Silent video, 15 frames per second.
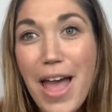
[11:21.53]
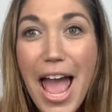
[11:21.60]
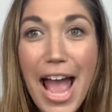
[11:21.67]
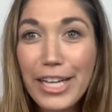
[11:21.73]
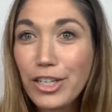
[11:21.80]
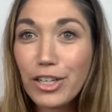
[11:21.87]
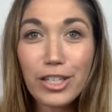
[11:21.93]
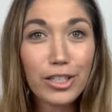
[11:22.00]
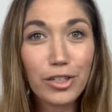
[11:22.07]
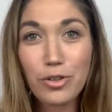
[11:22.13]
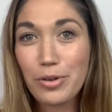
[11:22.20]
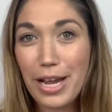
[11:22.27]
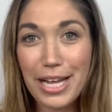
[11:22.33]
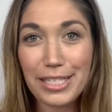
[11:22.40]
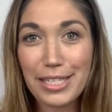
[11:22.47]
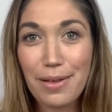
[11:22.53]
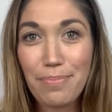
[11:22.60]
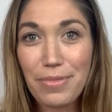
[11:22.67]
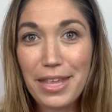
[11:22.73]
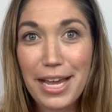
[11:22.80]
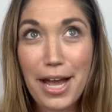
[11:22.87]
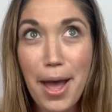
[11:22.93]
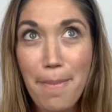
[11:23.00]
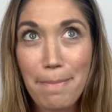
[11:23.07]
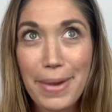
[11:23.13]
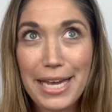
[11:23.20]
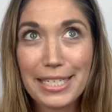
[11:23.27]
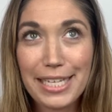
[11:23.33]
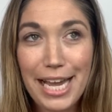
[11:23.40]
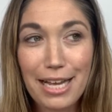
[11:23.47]
and you're gonna create something
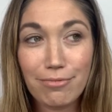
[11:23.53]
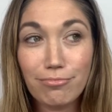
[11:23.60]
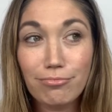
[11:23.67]
amazing.